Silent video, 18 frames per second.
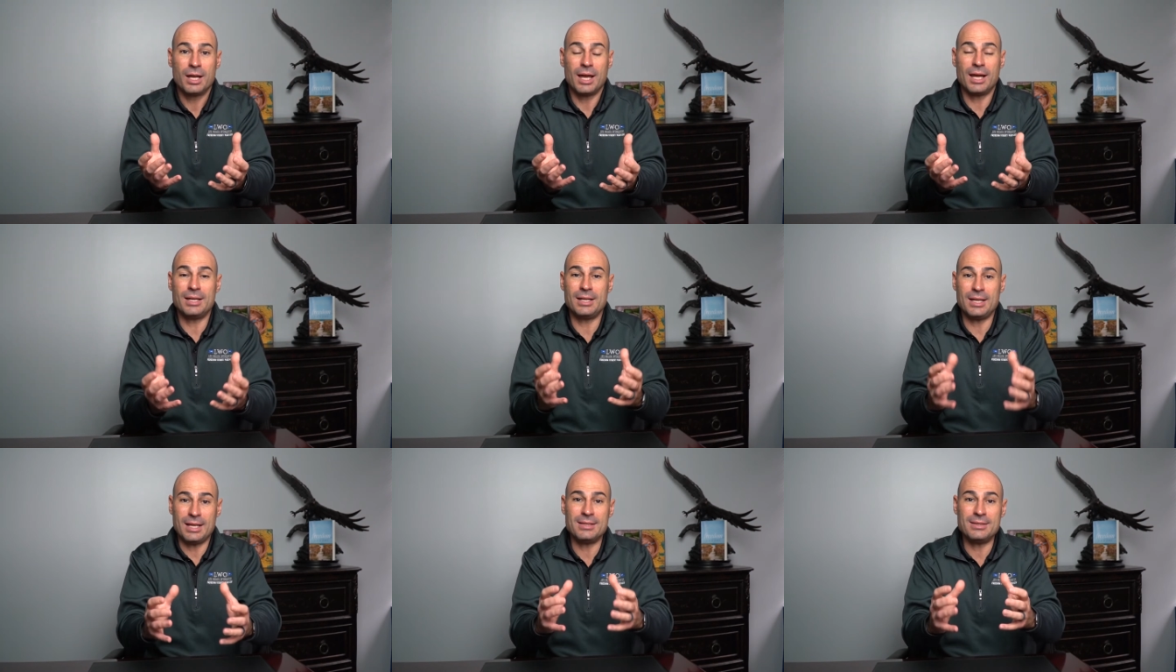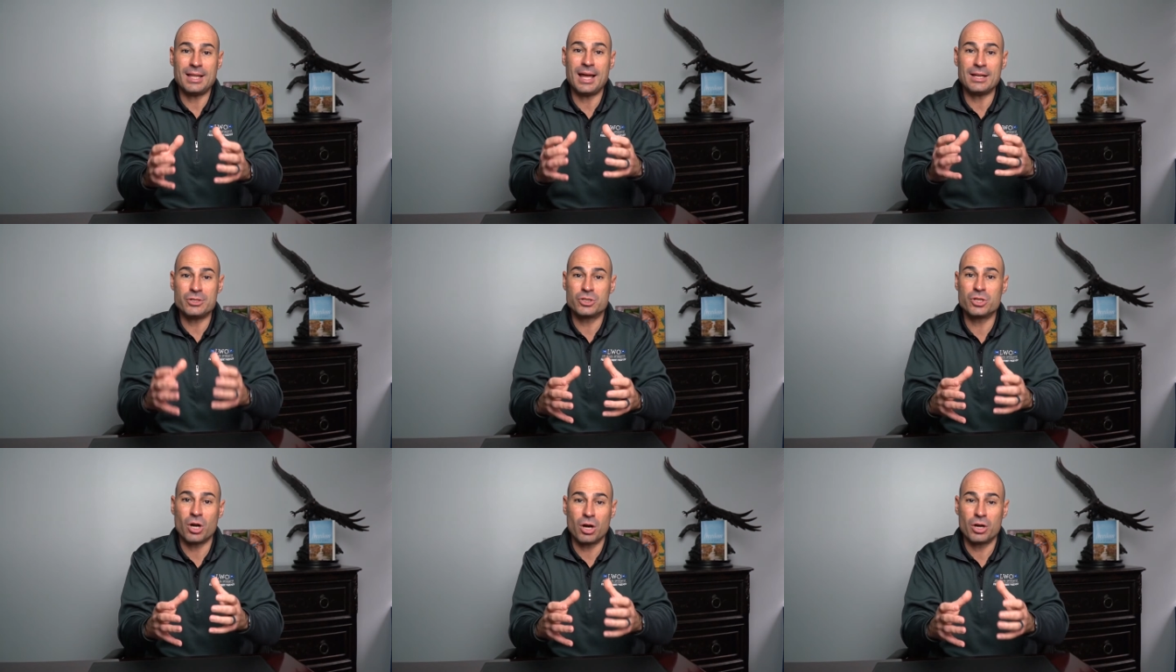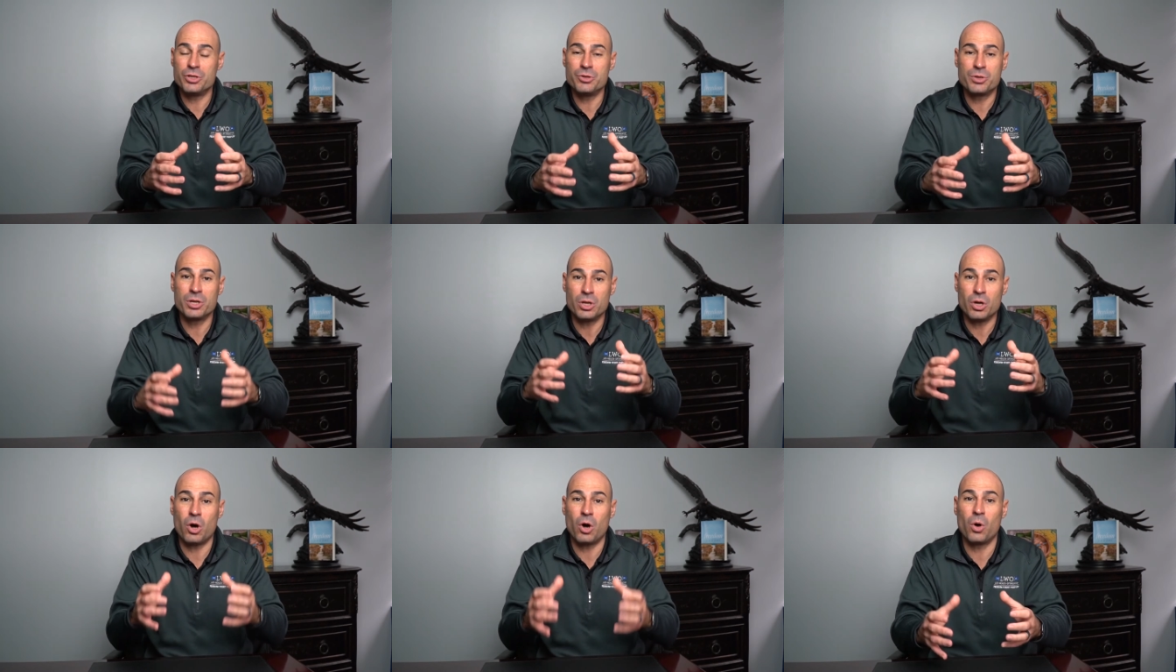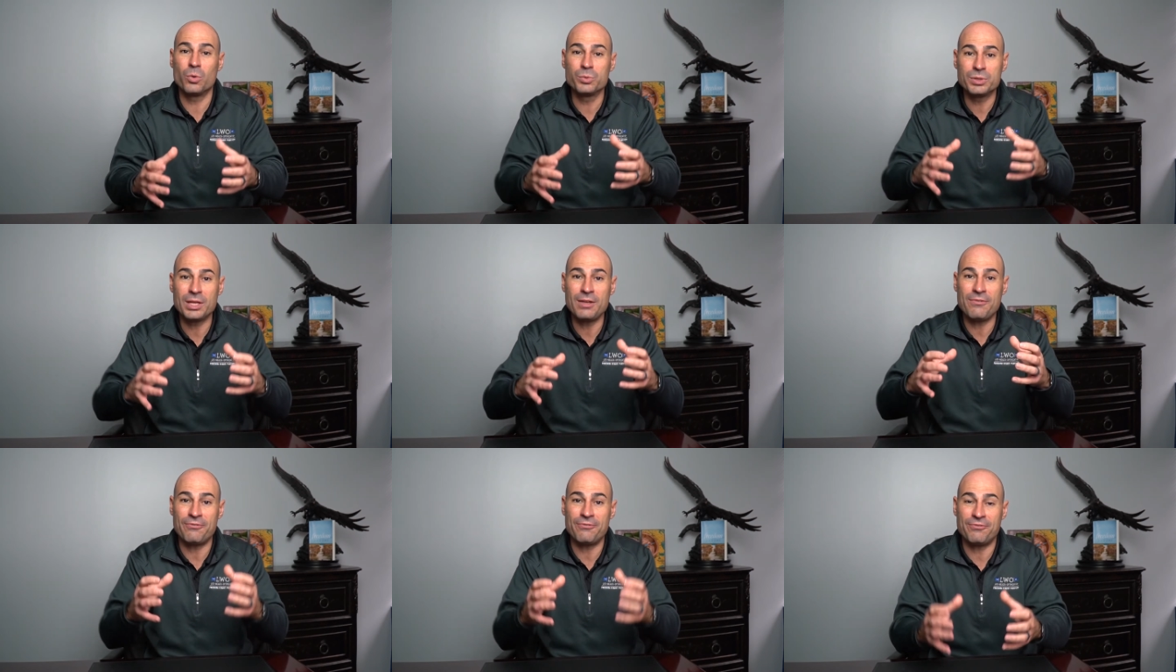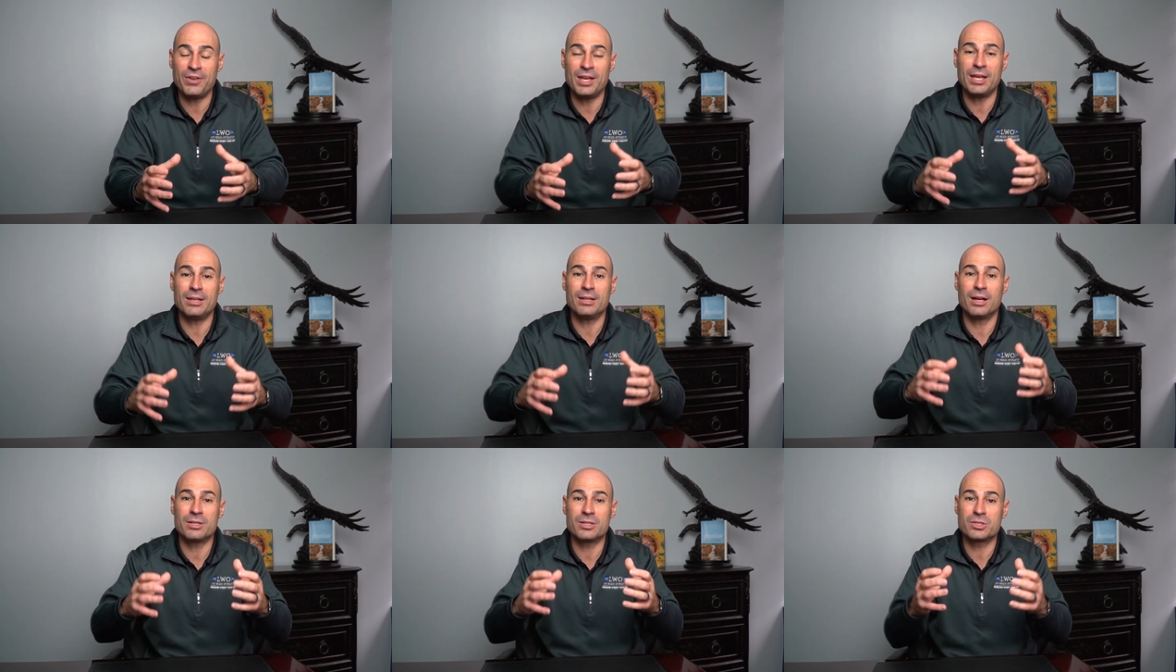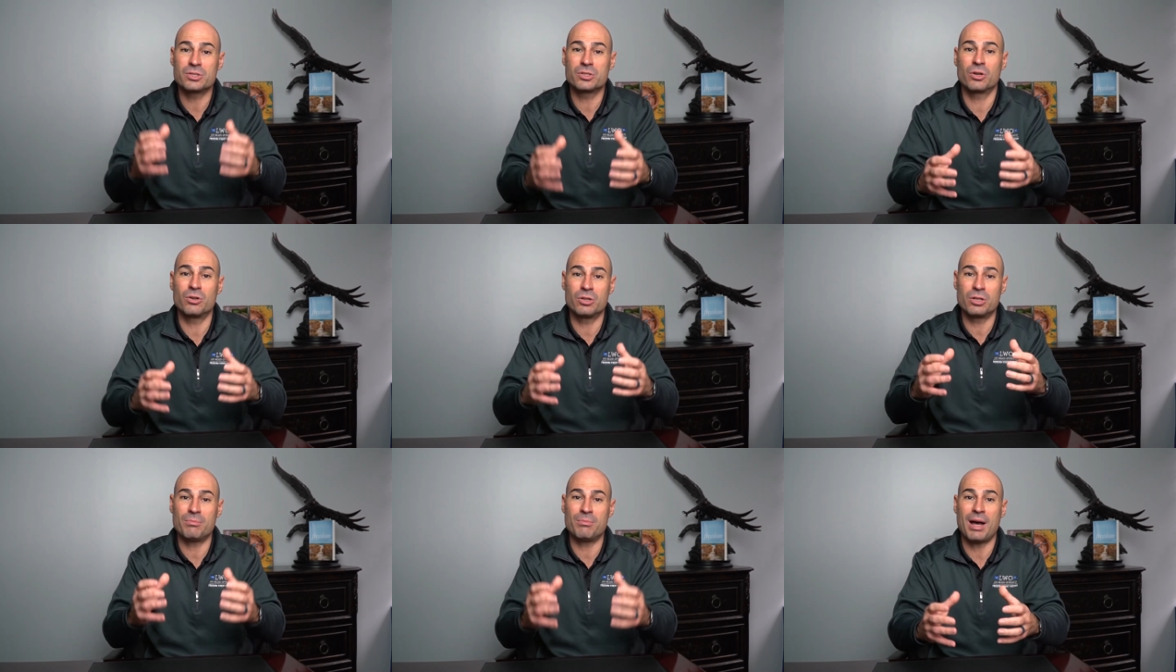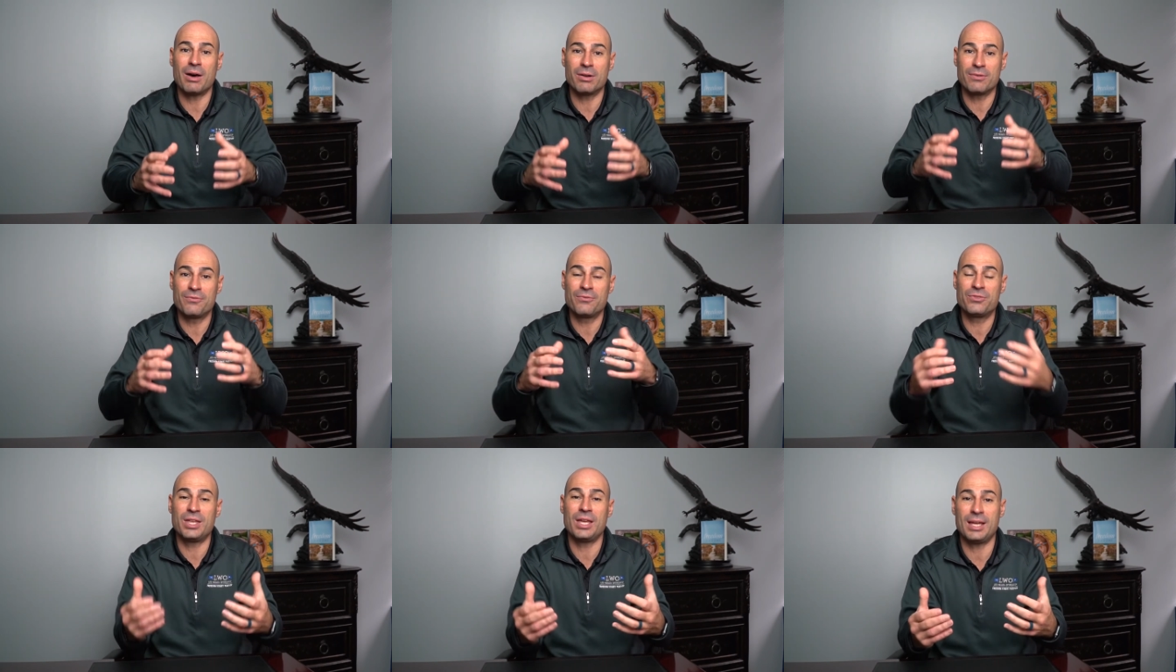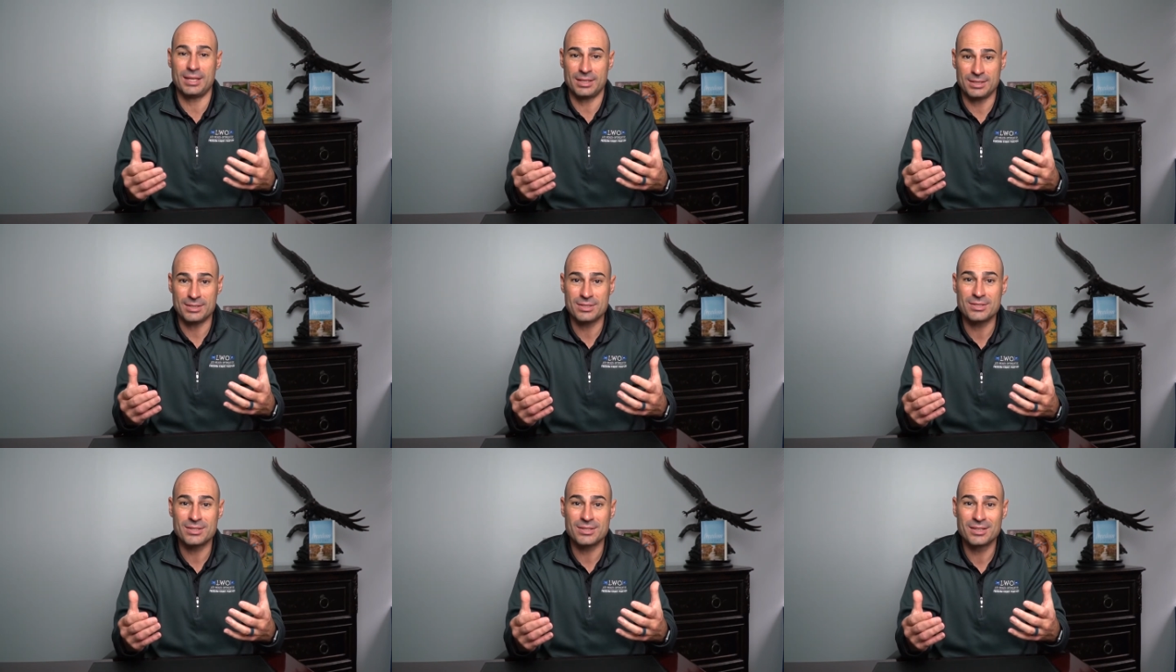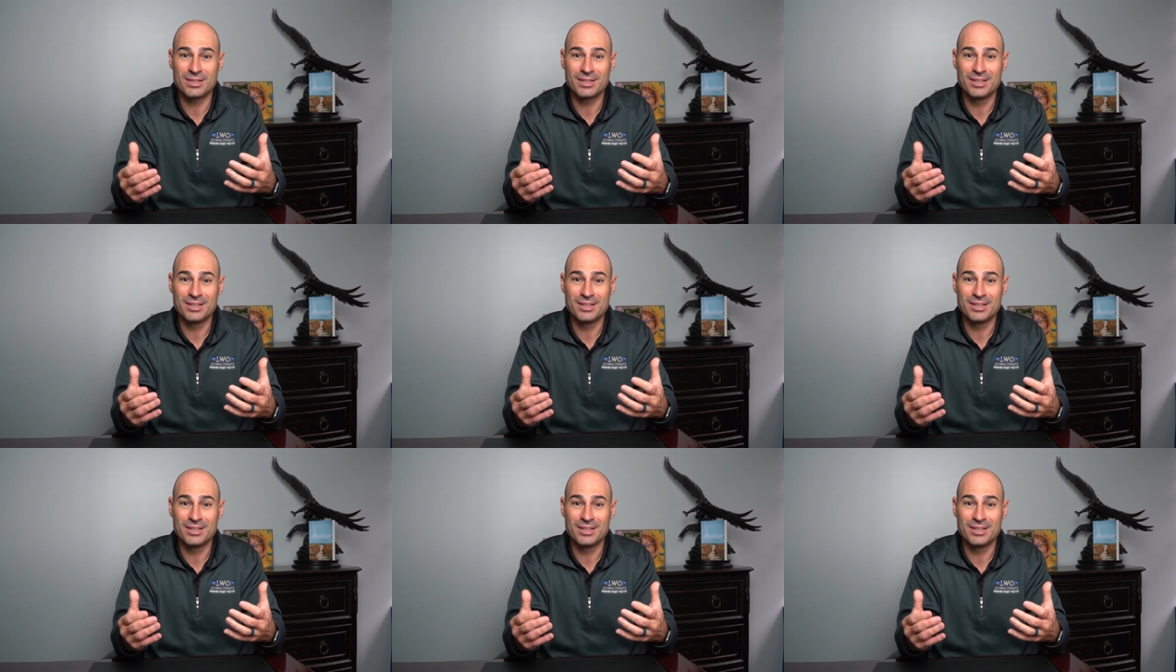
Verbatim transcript: And in that jar, you can only fit a certain amount of things.